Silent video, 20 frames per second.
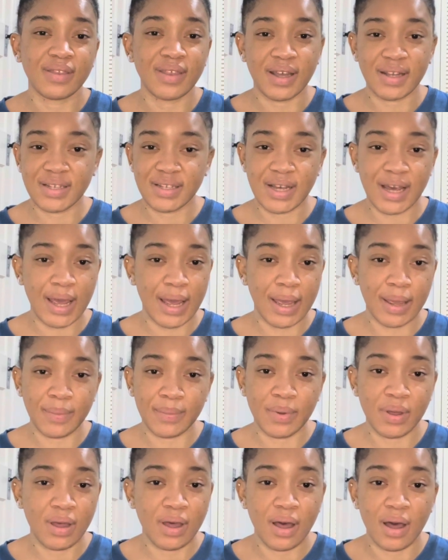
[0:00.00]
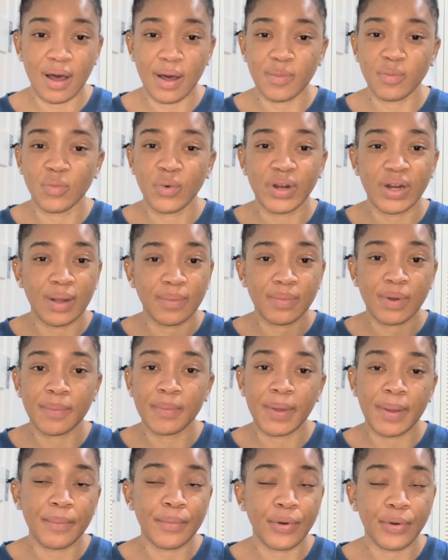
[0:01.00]
that time when I'm a
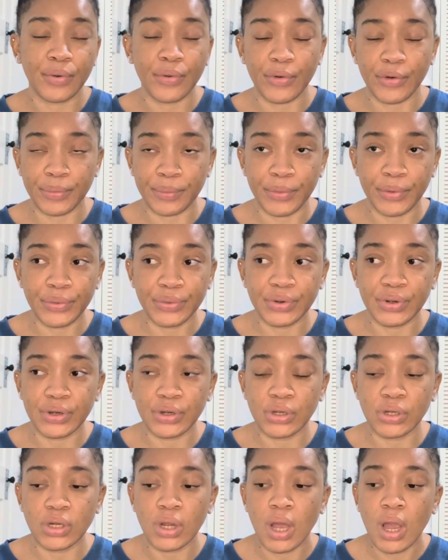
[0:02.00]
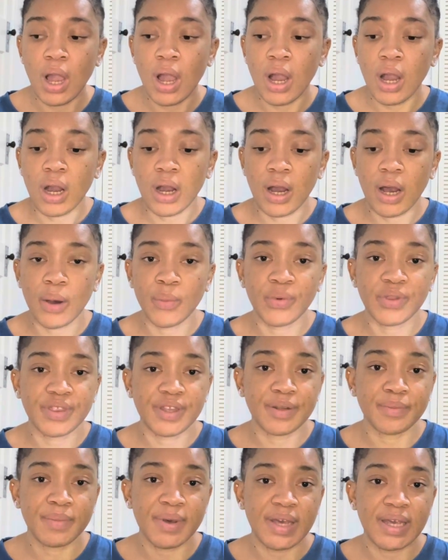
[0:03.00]
bit more hormonal
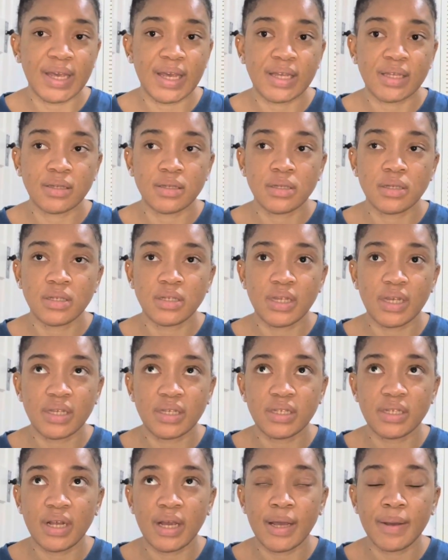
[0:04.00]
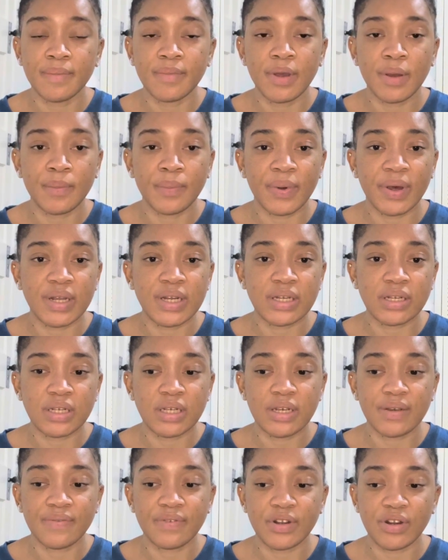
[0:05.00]
within my system. But
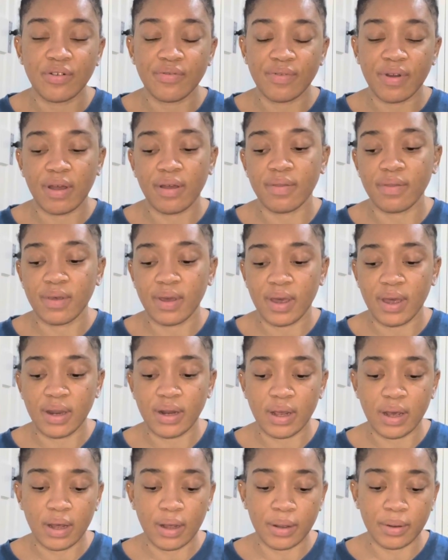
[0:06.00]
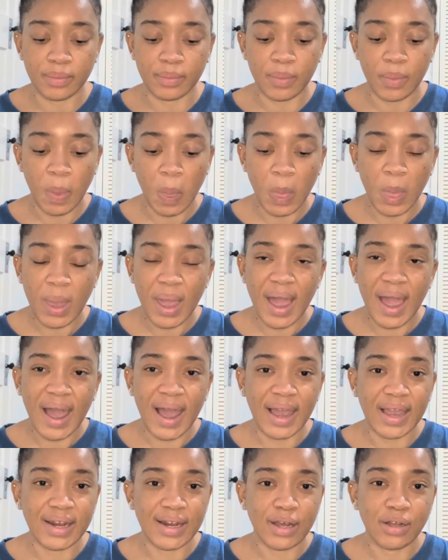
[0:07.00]
even around then,
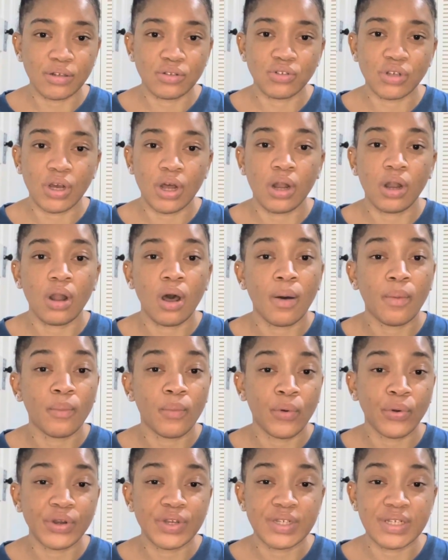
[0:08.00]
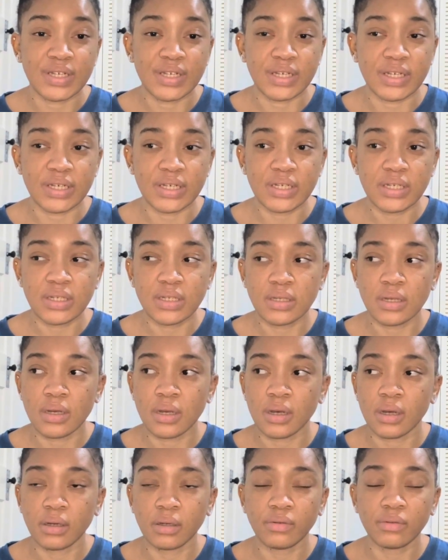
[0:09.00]
I now drink a lot more teas
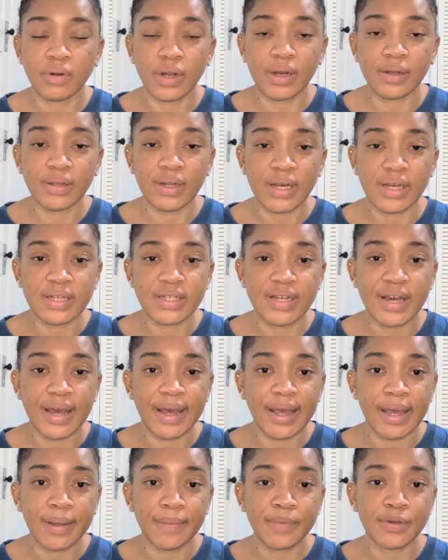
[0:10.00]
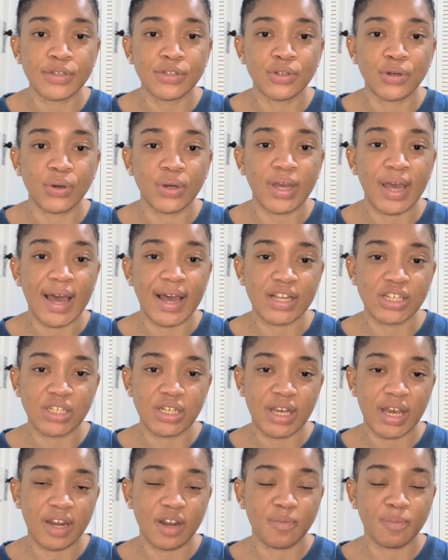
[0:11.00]
around that time, so it
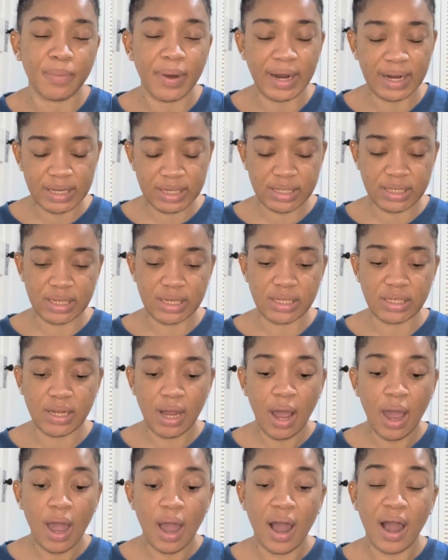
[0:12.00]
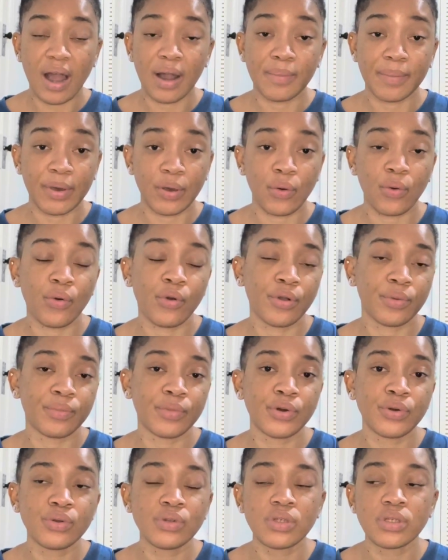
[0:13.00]
actually kind of balances out my
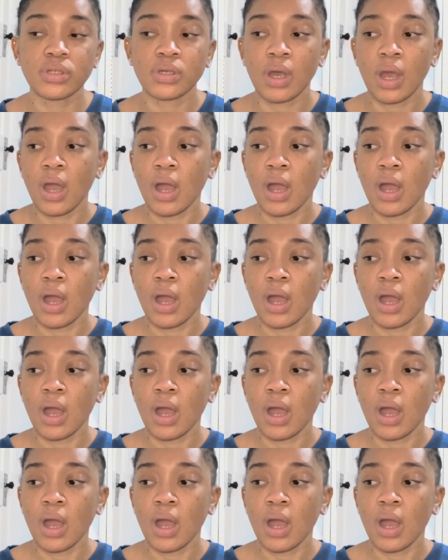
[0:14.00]
hormones.